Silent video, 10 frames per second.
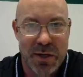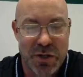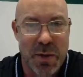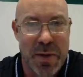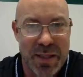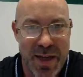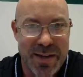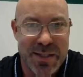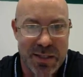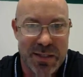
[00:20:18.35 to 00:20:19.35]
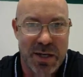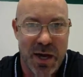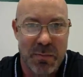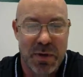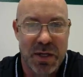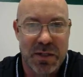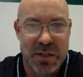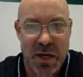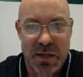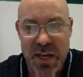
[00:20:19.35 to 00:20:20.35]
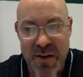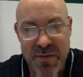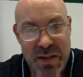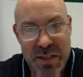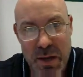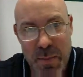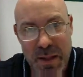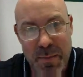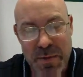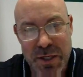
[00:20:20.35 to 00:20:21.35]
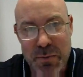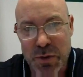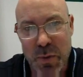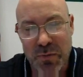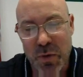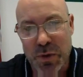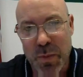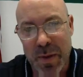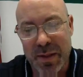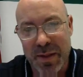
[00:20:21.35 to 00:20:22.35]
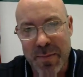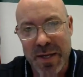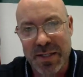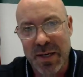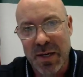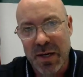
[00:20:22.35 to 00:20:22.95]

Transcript: there's going to be less this time because staffing is going to be limited, because we want to limit